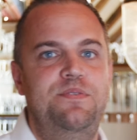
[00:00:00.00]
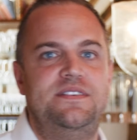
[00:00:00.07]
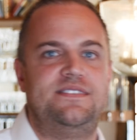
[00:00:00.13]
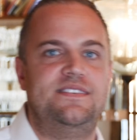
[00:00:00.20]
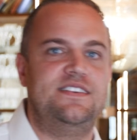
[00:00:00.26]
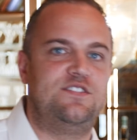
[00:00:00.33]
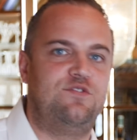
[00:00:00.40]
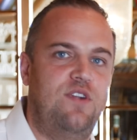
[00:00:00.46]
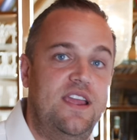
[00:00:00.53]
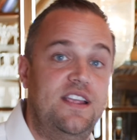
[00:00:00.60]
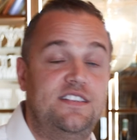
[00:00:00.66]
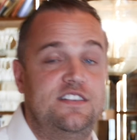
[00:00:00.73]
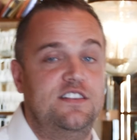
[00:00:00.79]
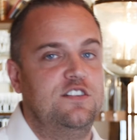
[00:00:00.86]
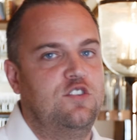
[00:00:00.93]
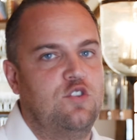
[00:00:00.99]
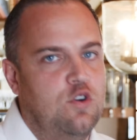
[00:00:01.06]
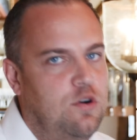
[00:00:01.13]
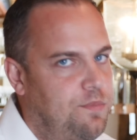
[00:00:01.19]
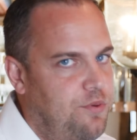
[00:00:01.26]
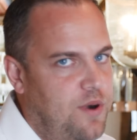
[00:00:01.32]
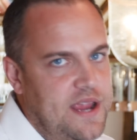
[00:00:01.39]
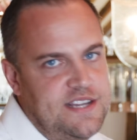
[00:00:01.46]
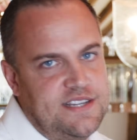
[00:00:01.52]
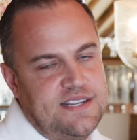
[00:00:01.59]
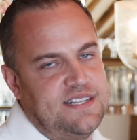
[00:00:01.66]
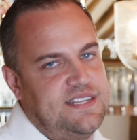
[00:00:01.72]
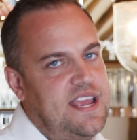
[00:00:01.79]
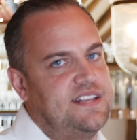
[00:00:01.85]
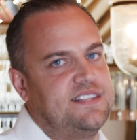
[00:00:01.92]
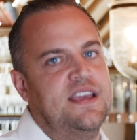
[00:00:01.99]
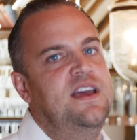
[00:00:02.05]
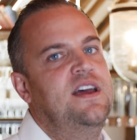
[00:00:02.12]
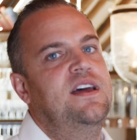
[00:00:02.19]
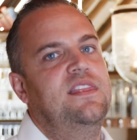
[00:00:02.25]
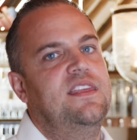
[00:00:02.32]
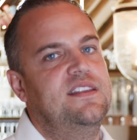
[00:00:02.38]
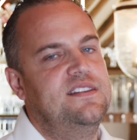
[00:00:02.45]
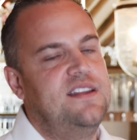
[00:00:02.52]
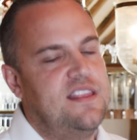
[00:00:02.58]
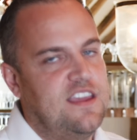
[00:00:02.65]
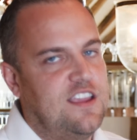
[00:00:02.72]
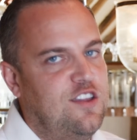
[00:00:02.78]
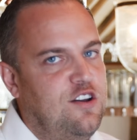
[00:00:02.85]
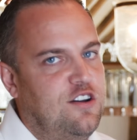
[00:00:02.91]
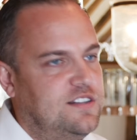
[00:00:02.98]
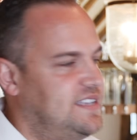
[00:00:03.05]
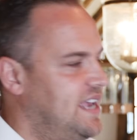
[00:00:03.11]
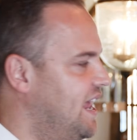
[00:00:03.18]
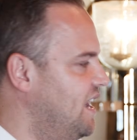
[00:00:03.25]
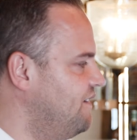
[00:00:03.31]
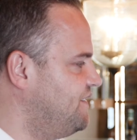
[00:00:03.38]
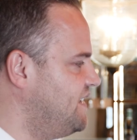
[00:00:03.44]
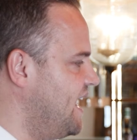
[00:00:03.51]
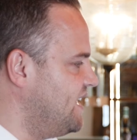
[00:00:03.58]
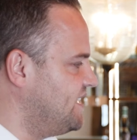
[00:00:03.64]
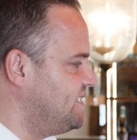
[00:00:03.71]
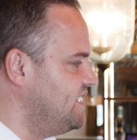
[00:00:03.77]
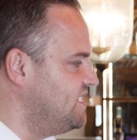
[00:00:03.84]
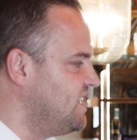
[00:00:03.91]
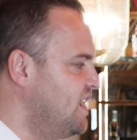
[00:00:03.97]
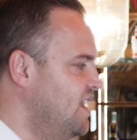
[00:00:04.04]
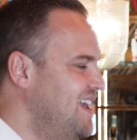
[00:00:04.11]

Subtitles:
business rates and corporation tax. There's another cocktail of taxes.